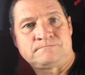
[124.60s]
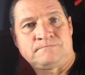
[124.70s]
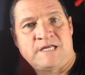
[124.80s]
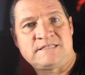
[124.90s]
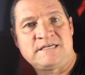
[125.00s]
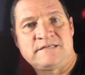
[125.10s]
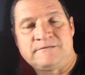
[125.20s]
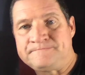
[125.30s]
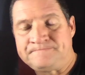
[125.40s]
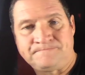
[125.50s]
That's
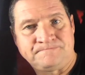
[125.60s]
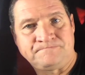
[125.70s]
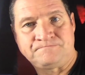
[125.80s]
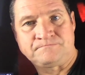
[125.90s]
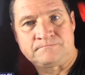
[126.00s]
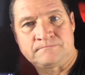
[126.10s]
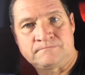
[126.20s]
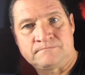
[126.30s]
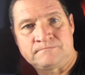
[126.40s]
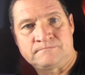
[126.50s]
it.
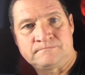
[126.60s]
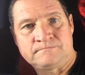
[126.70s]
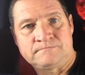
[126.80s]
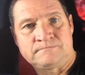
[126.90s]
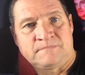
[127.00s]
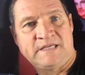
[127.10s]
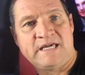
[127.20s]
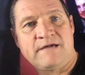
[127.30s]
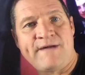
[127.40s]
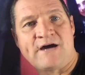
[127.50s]

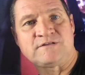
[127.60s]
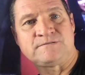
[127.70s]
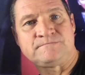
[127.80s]
Kick him out.